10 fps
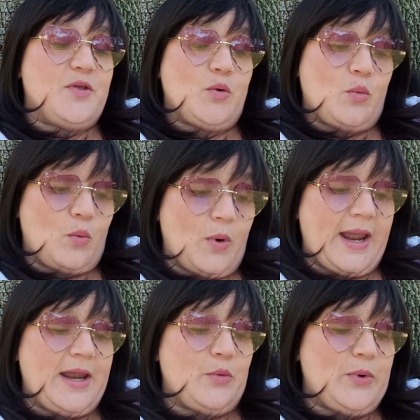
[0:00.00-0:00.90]
The
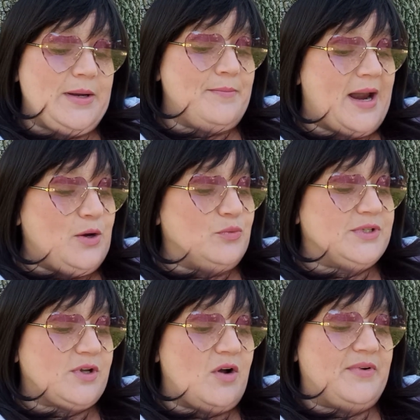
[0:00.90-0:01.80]
way we might
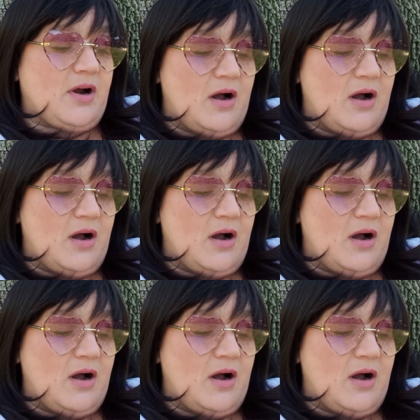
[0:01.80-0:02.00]
resolve a